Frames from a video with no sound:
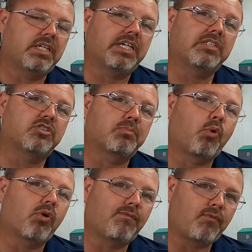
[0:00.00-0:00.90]
It can
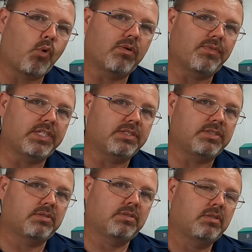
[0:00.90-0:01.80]
support 4 of
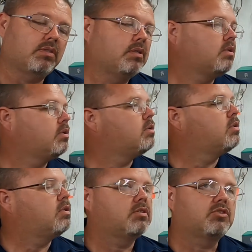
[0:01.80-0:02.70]
these,
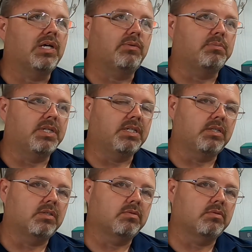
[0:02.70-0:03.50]
so that would be